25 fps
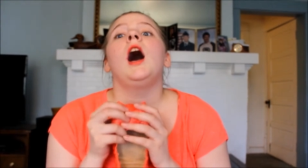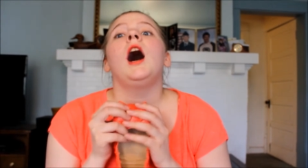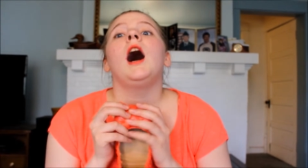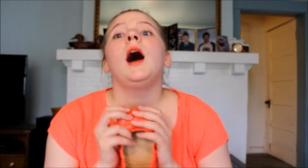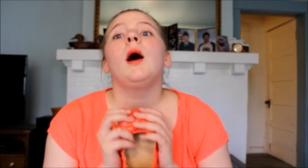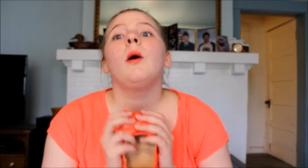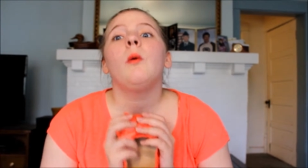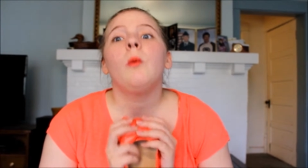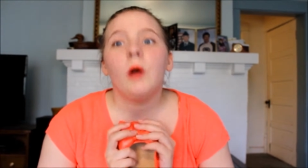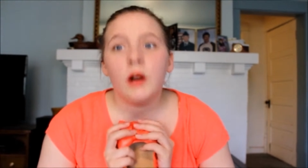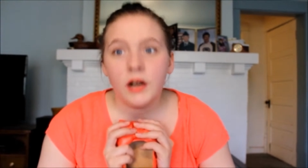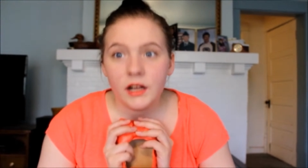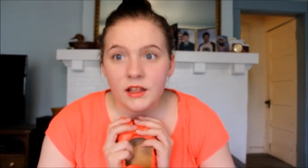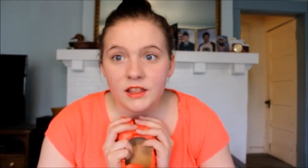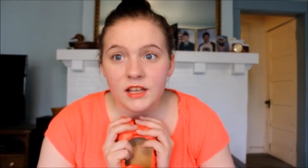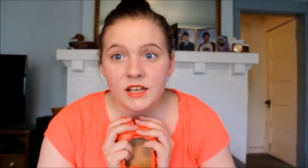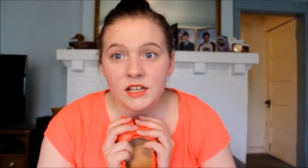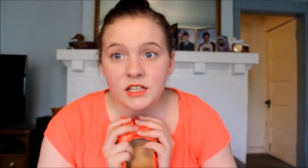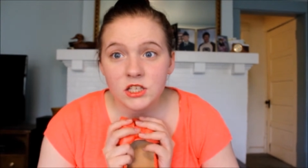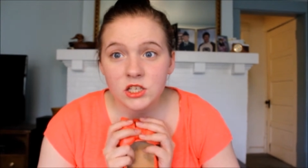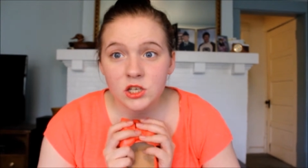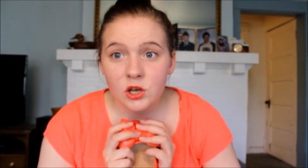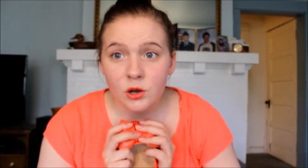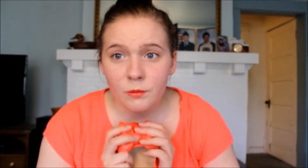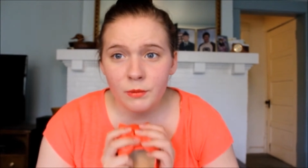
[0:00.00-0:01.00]
I wanted
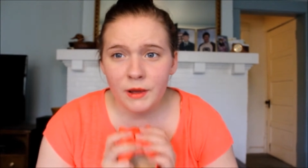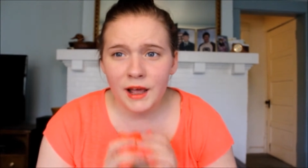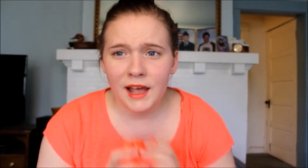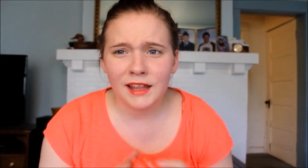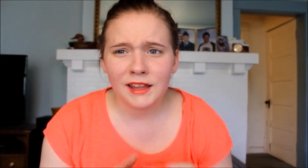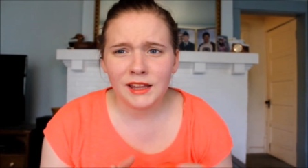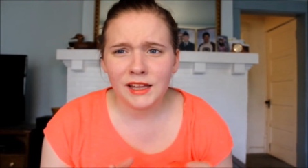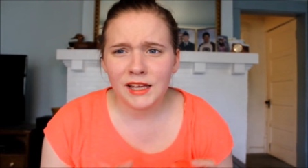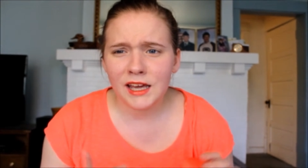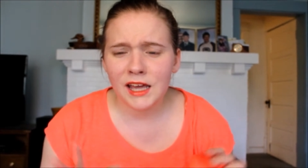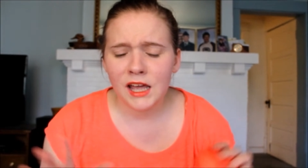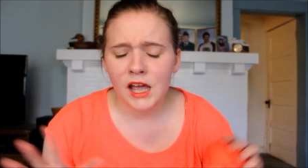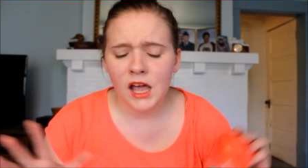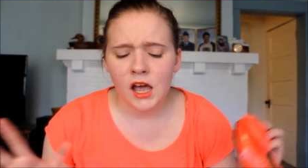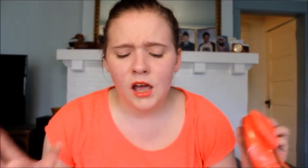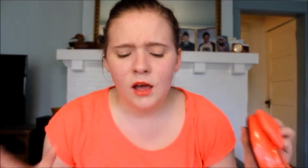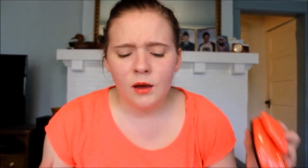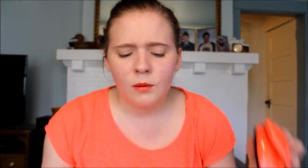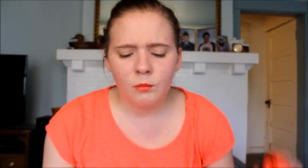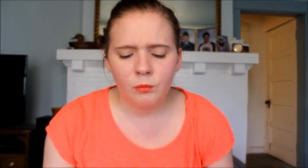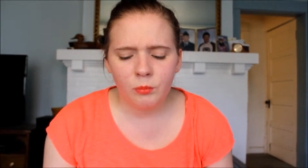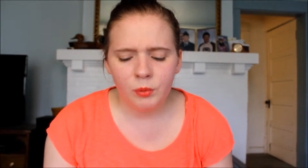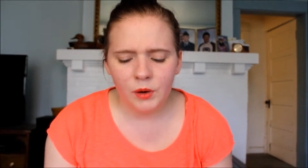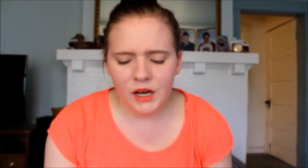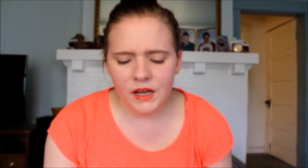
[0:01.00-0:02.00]
that so badly,
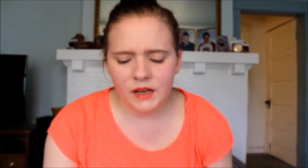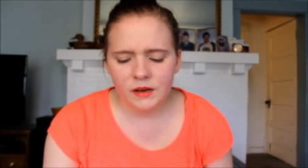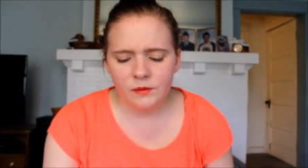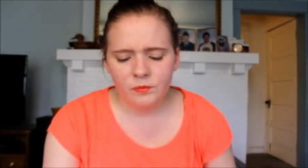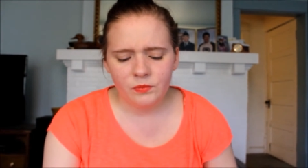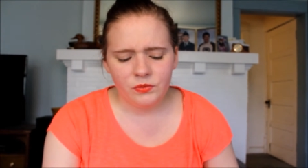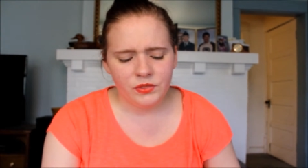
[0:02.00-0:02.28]
but